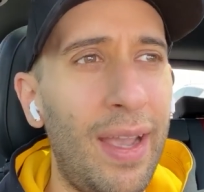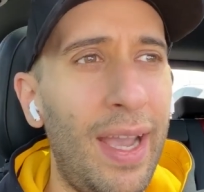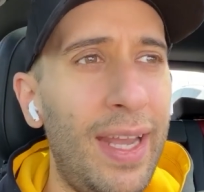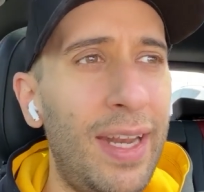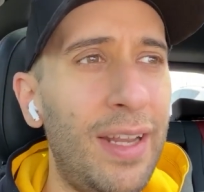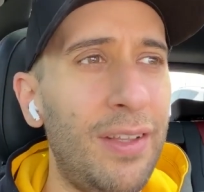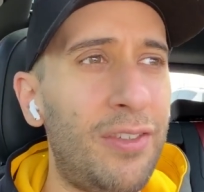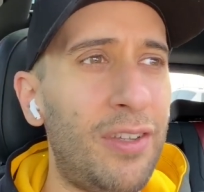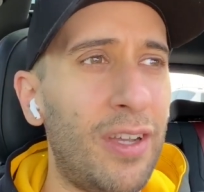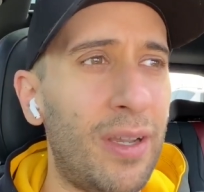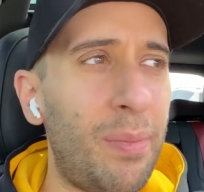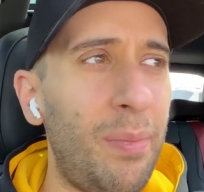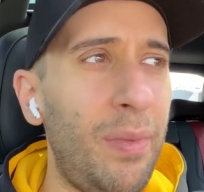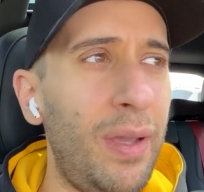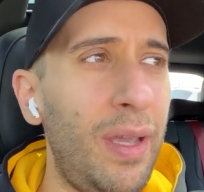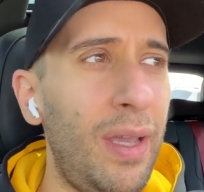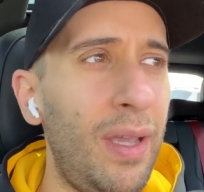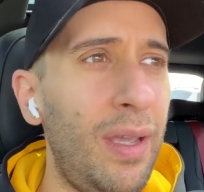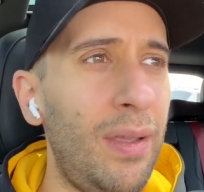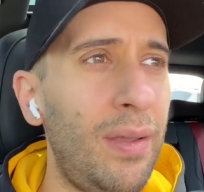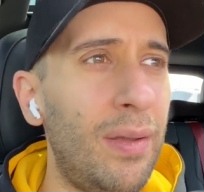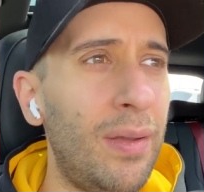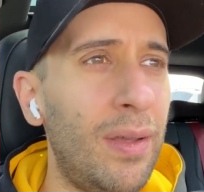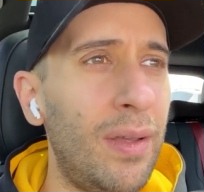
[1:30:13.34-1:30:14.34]
And it took
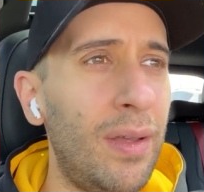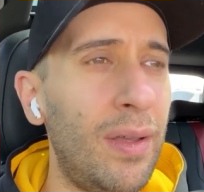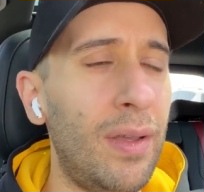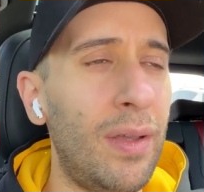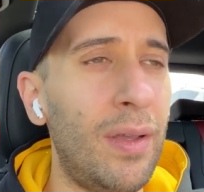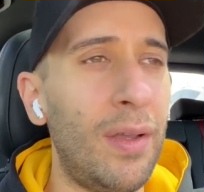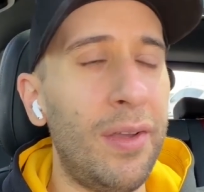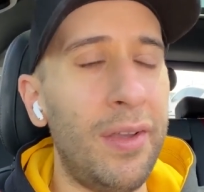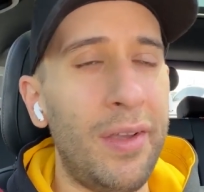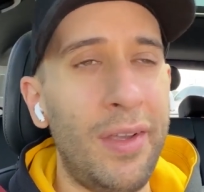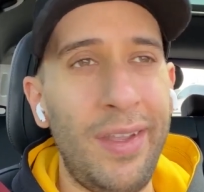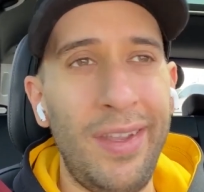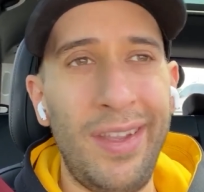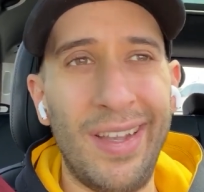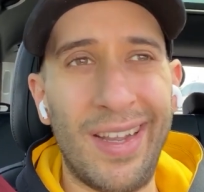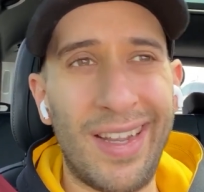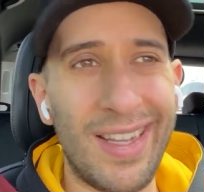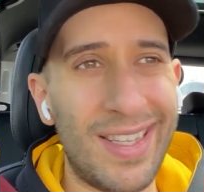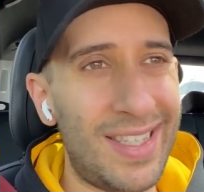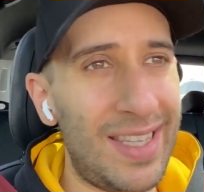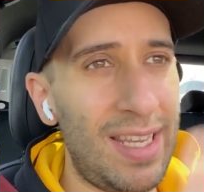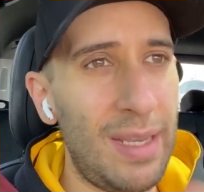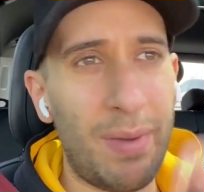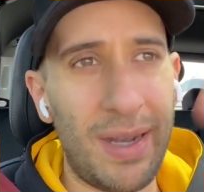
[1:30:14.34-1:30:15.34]
me, you
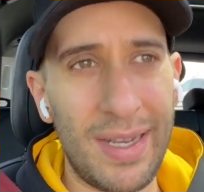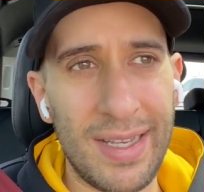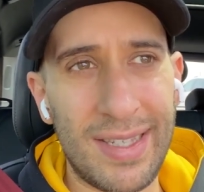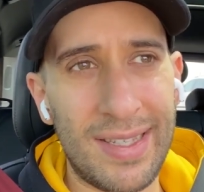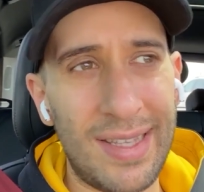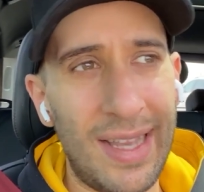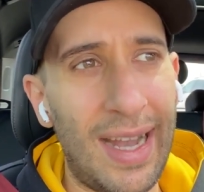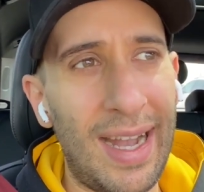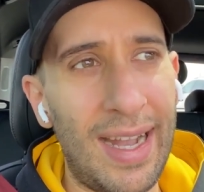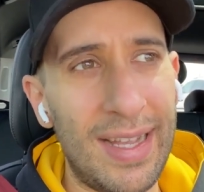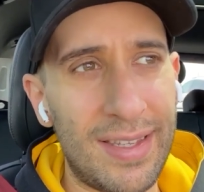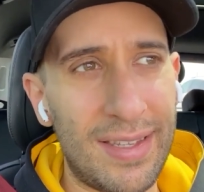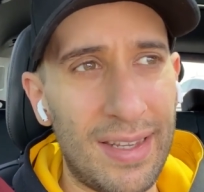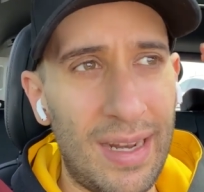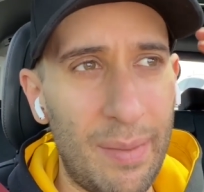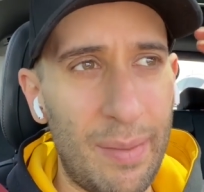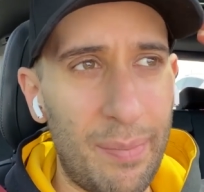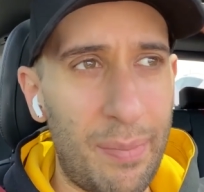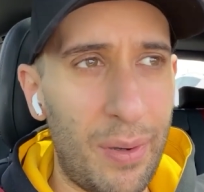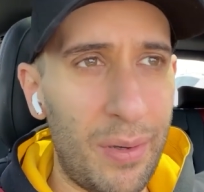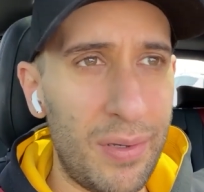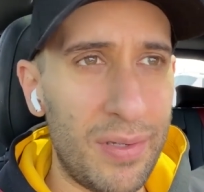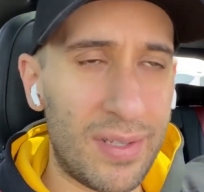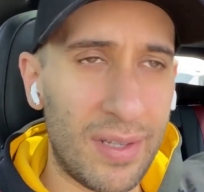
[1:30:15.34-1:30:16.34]
could see my stats, and I
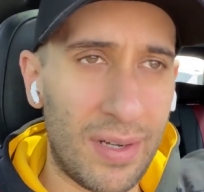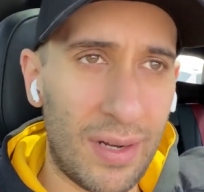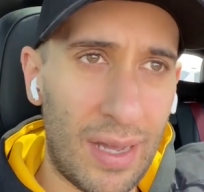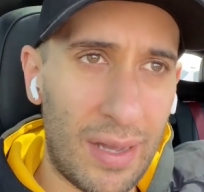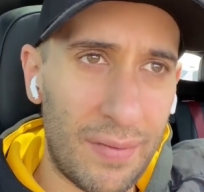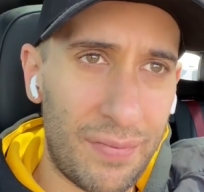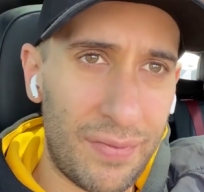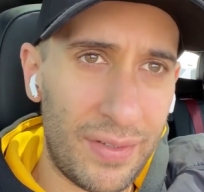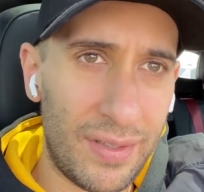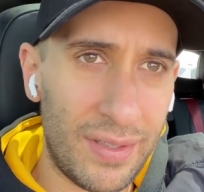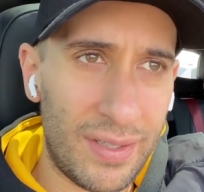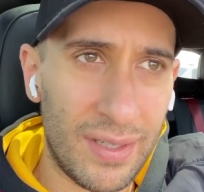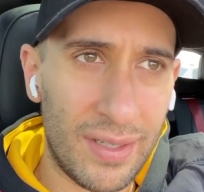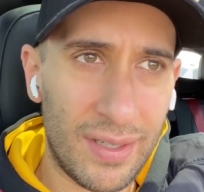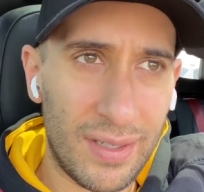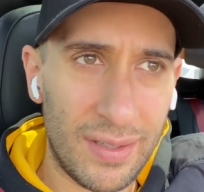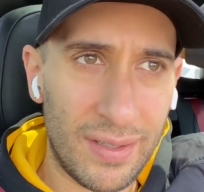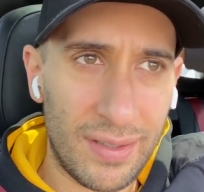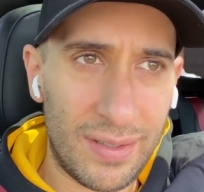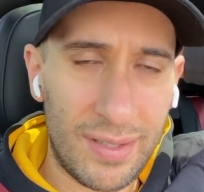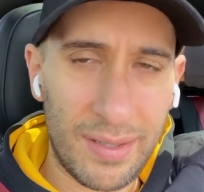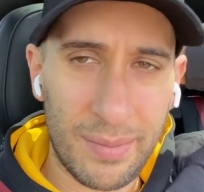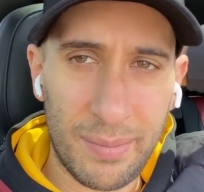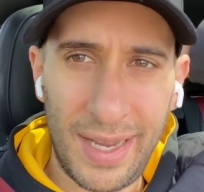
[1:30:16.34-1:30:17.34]
post it often
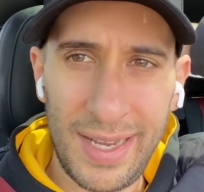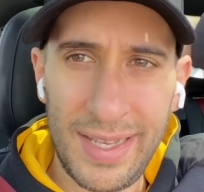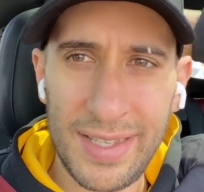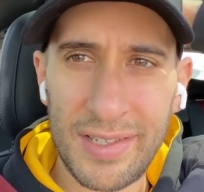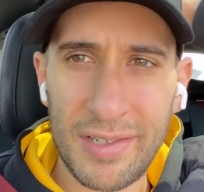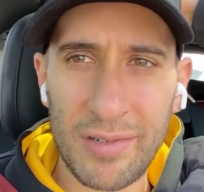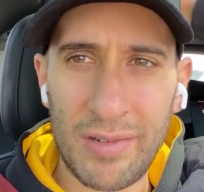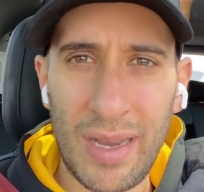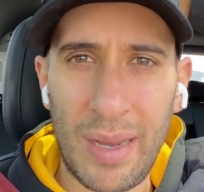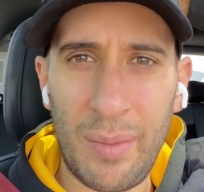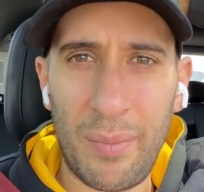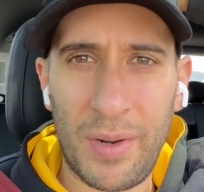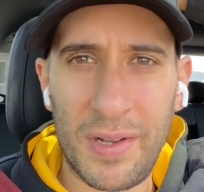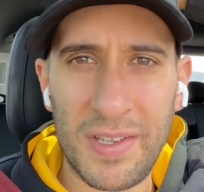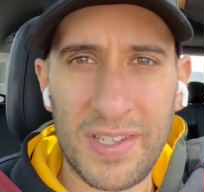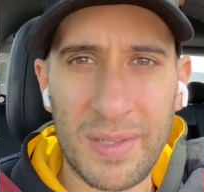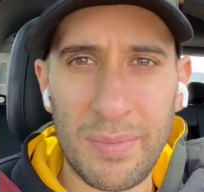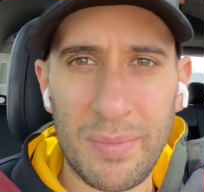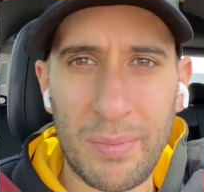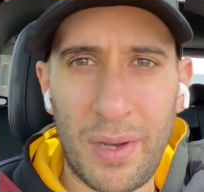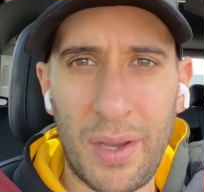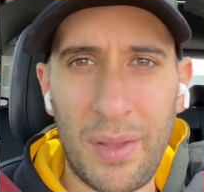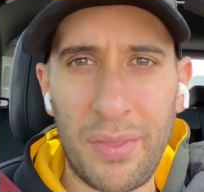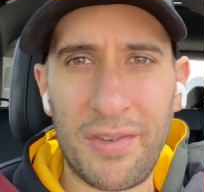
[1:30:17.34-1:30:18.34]
to, to my Instagram
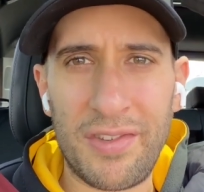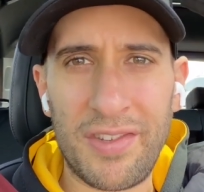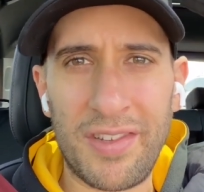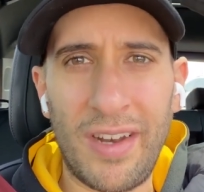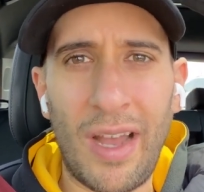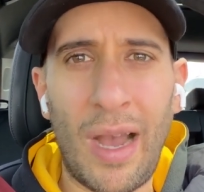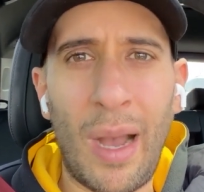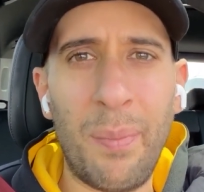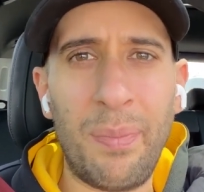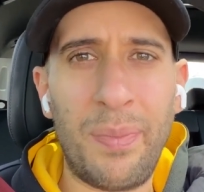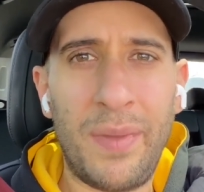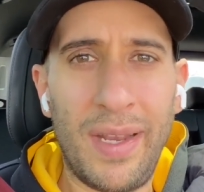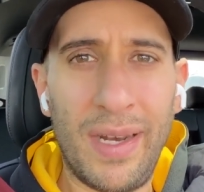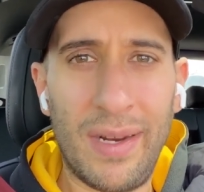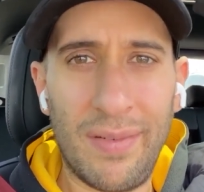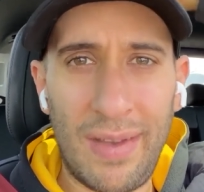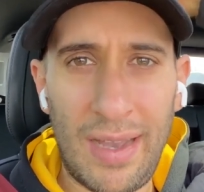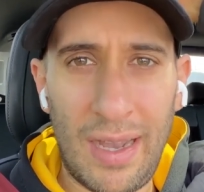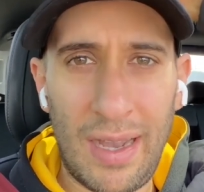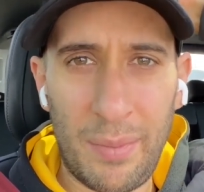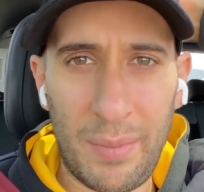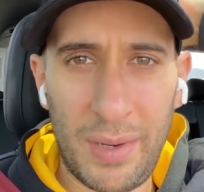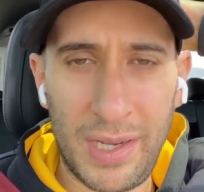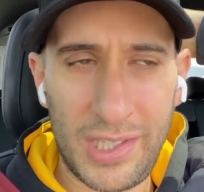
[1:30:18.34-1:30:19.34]
once a month. It's an update of
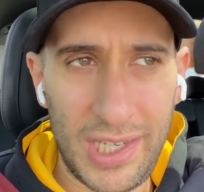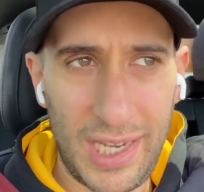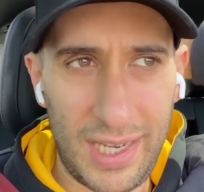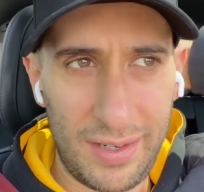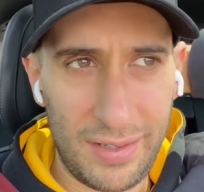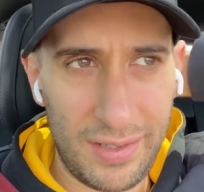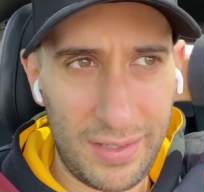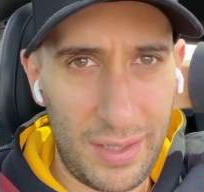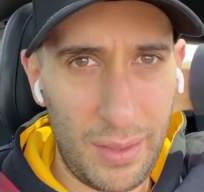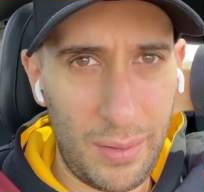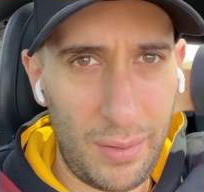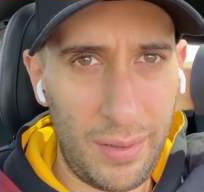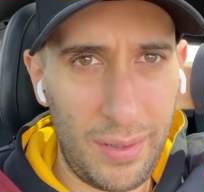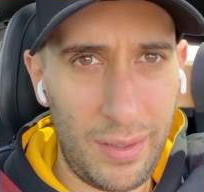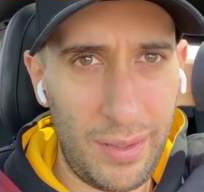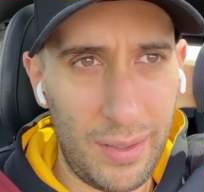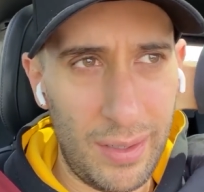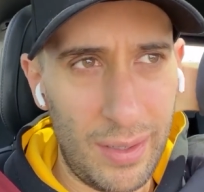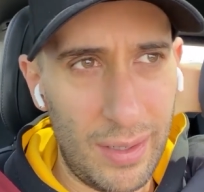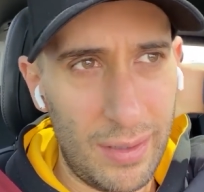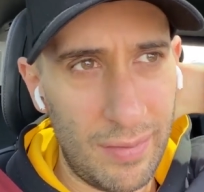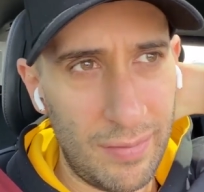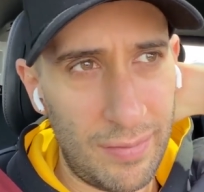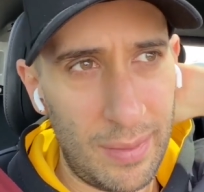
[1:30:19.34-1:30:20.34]
how my channel's doing.